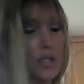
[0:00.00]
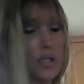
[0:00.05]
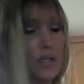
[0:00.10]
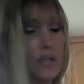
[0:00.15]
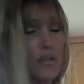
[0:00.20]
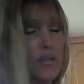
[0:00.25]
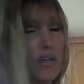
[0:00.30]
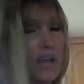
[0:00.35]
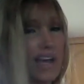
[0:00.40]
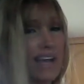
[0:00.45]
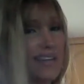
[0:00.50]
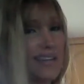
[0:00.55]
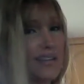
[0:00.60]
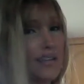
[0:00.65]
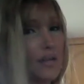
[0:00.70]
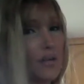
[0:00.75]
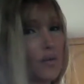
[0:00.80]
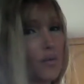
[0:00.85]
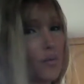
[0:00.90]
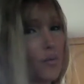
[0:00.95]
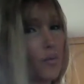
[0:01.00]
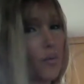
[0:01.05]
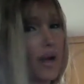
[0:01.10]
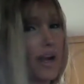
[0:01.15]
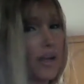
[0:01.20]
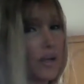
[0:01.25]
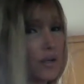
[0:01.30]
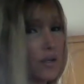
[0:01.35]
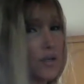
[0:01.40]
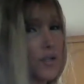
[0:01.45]
than
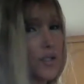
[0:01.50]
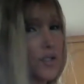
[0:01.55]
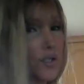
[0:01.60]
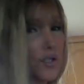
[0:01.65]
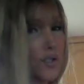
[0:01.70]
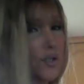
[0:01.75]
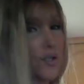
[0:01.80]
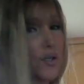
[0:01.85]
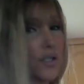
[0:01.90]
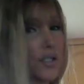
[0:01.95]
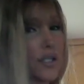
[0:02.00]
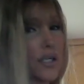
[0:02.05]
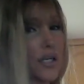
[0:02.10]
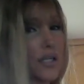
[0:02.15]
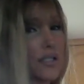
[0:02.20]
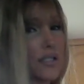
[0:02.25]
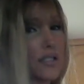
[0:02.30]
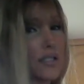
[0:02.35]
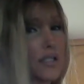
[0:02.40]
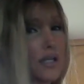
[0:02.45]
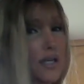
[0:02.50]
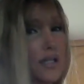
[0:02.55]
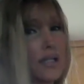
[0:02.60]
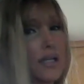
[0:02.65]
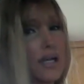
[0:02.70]
regular sugar does, and